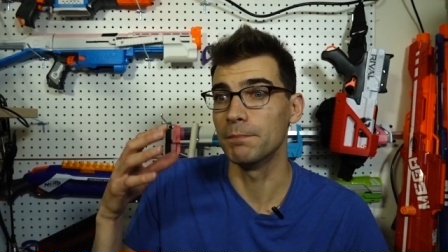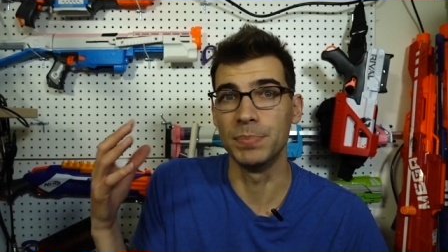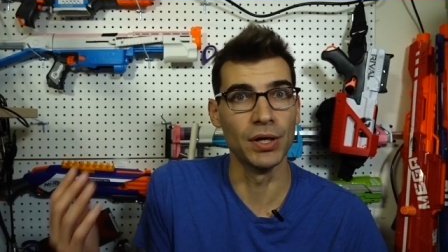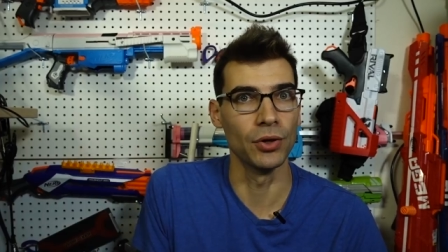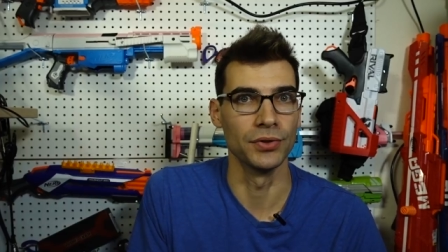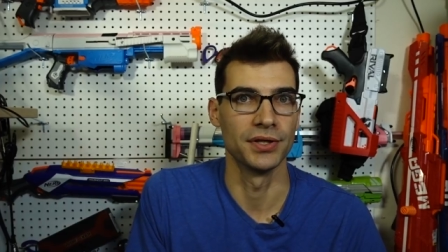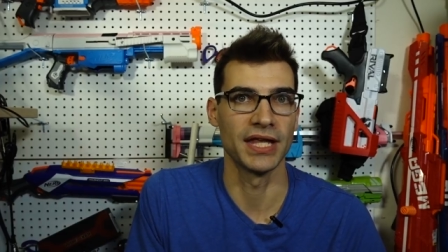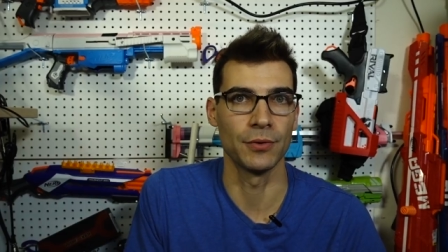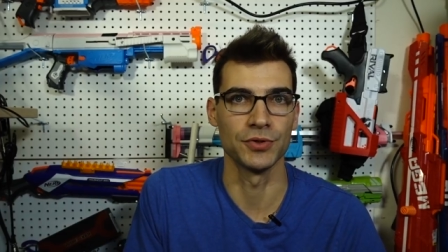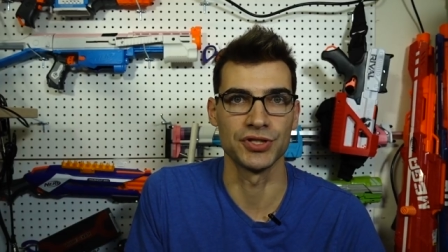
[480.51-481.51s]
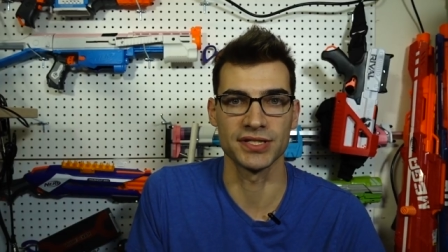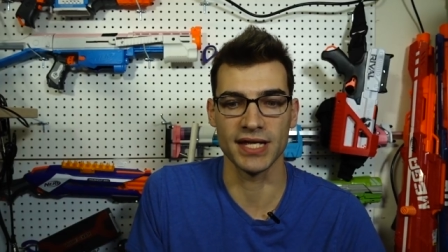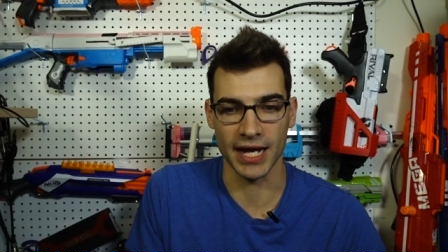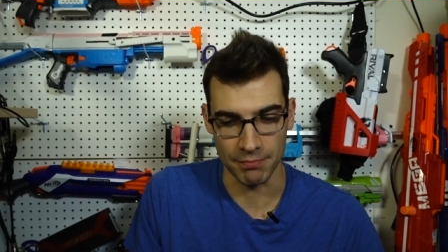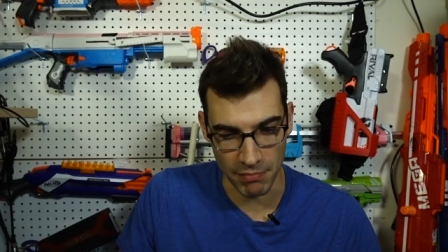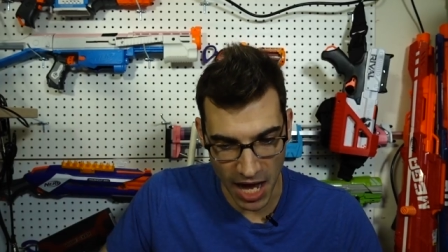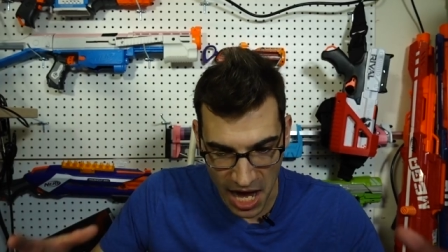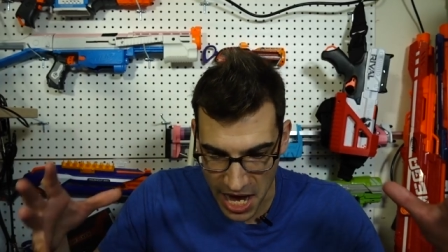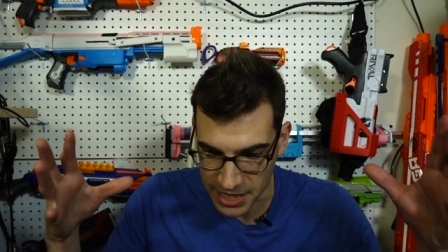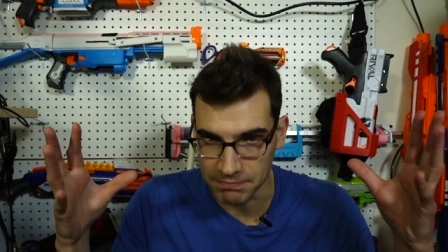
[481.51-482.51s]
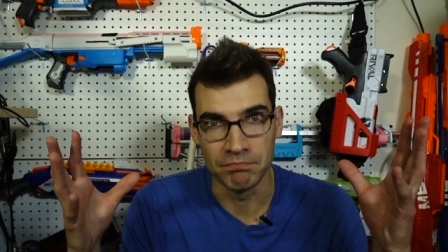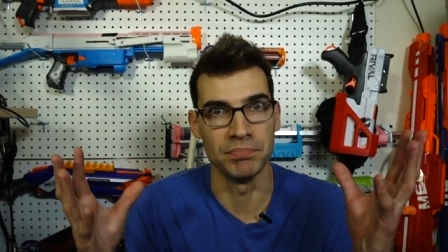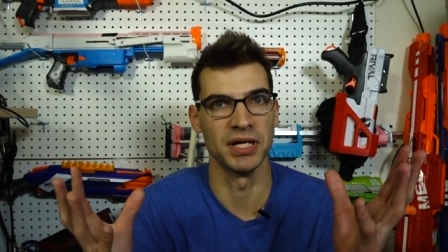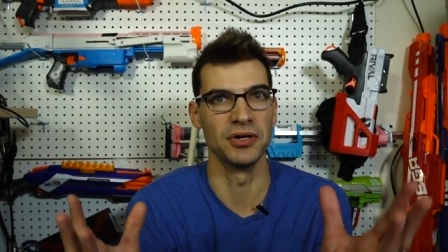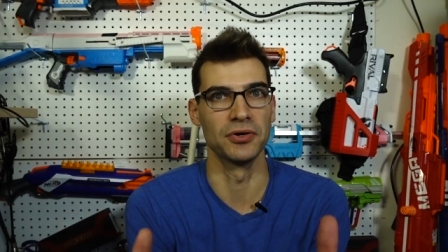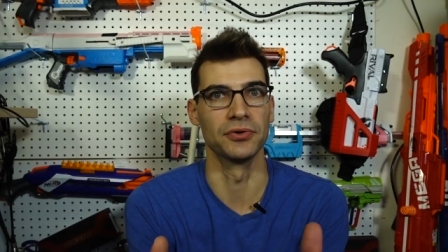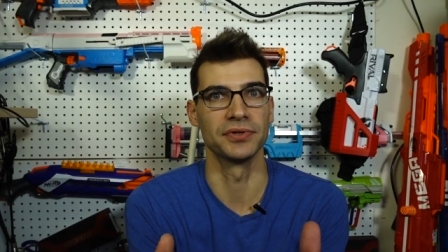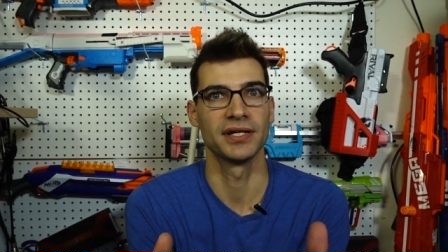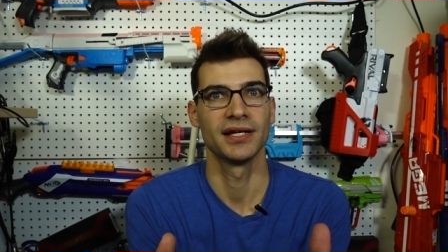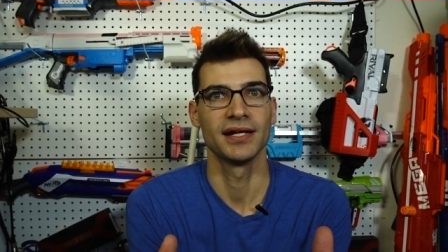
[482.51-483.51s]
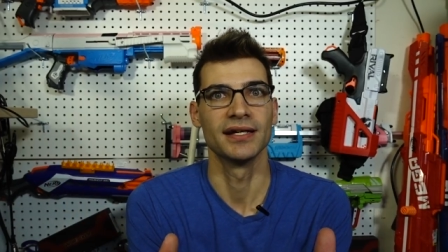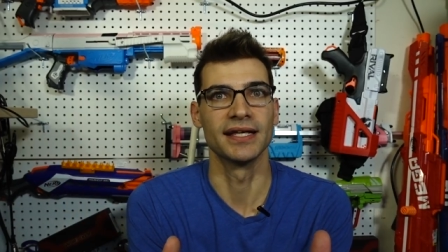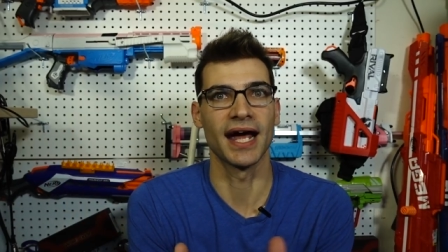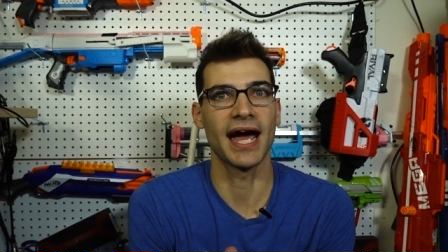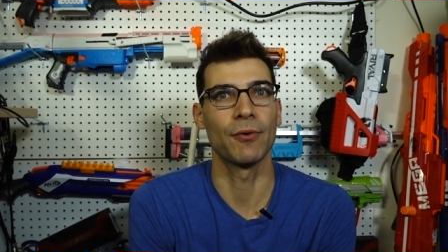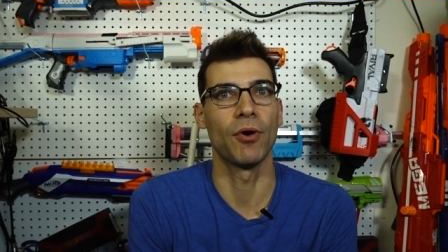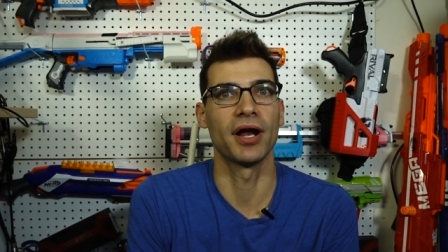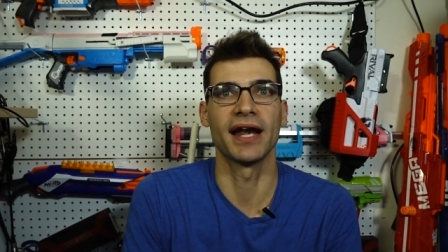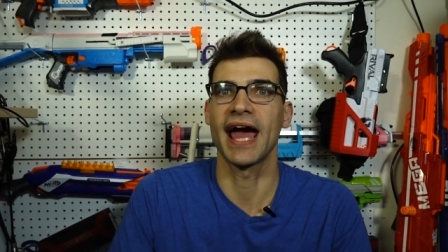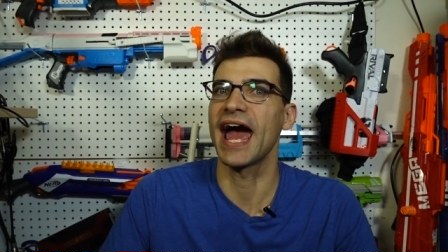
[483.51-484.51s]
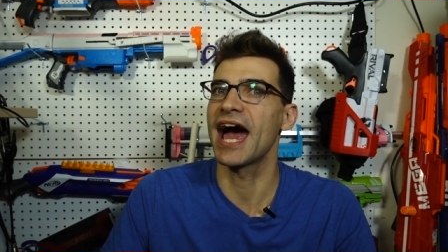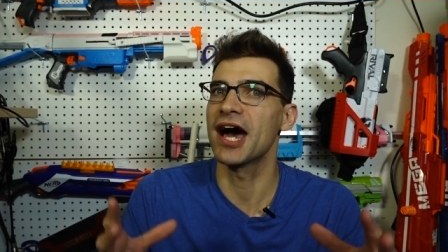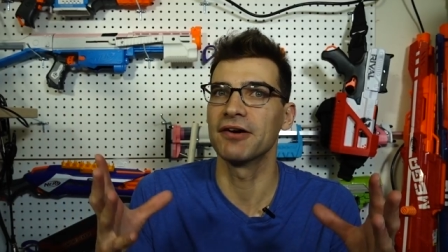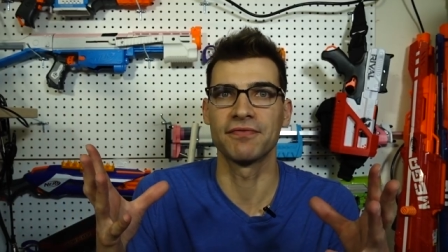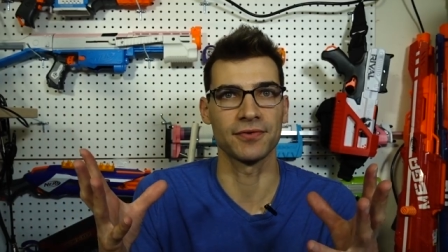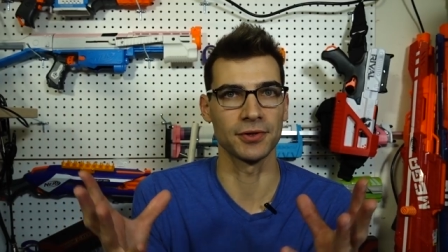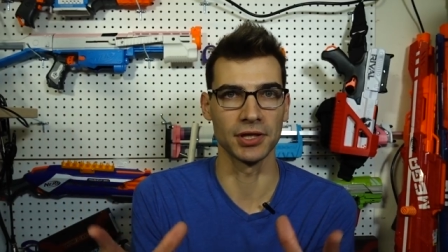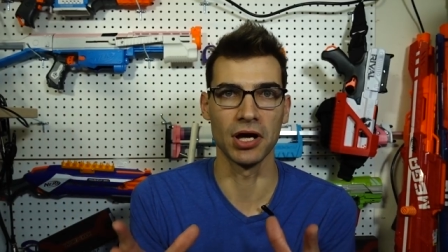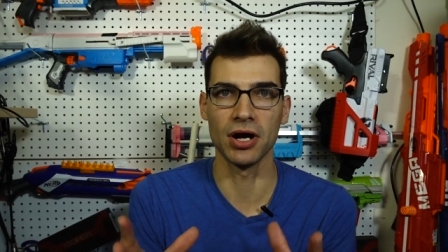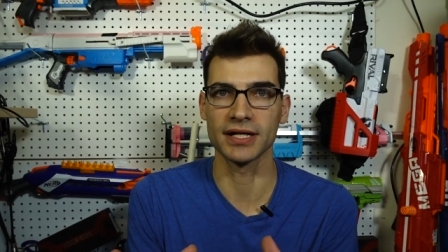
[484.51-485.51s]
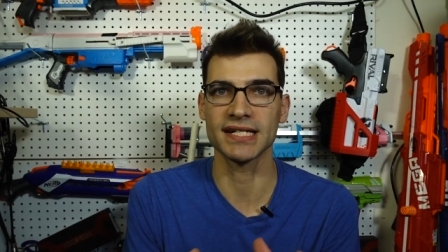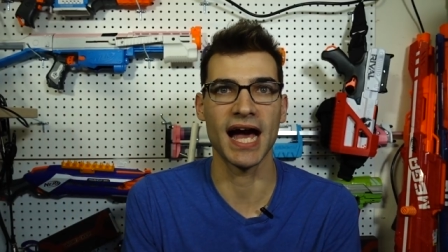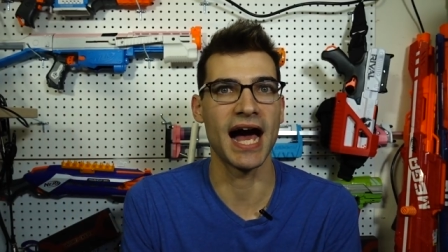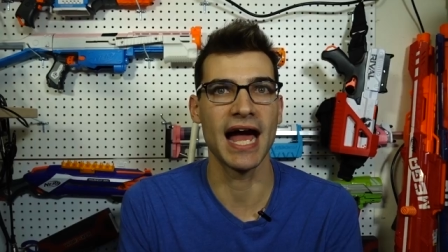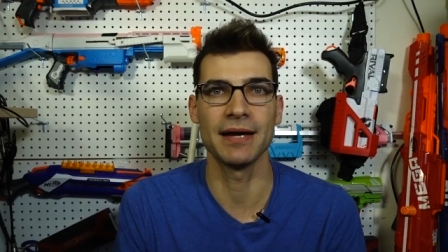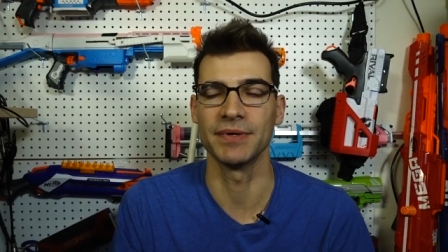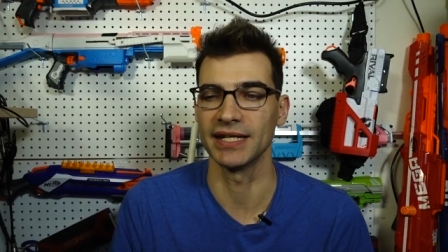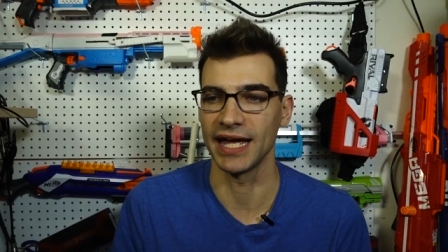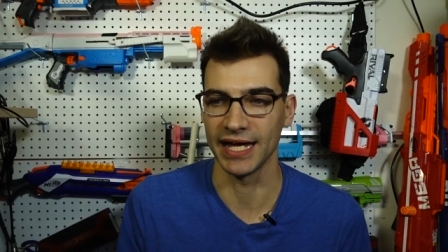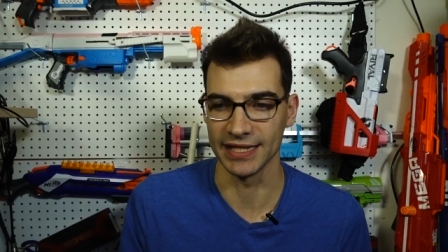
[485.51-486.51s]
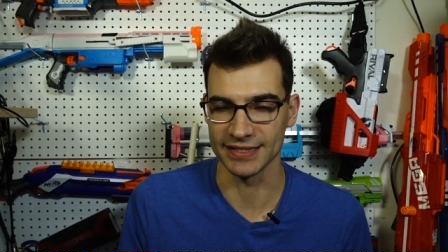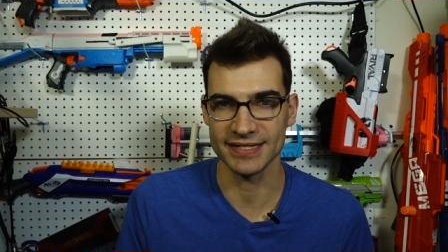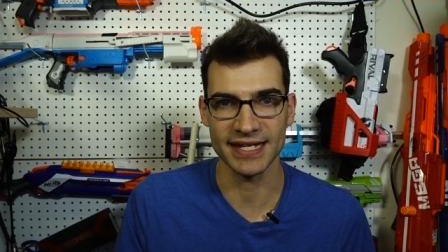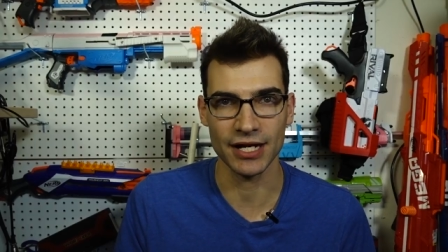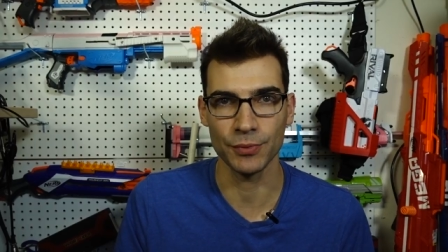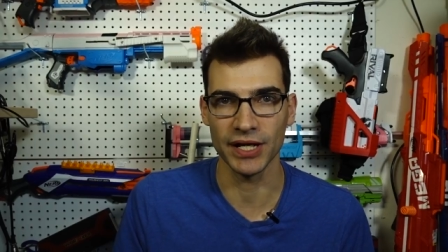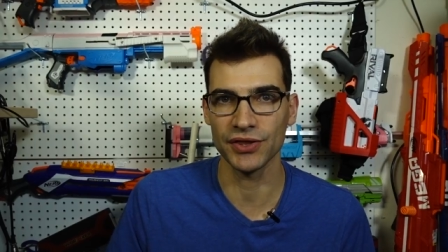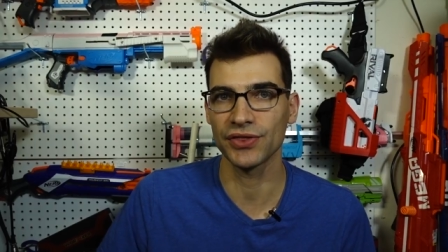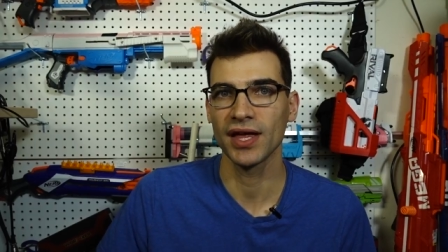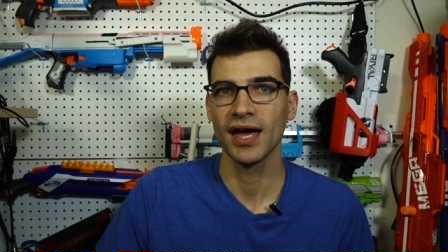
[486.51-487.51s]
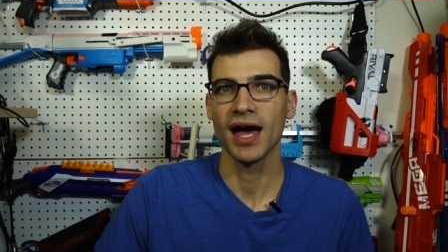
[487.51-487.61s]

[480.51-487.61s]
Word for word: build that was just like my build that I wanted to have for a long time and, and stick with,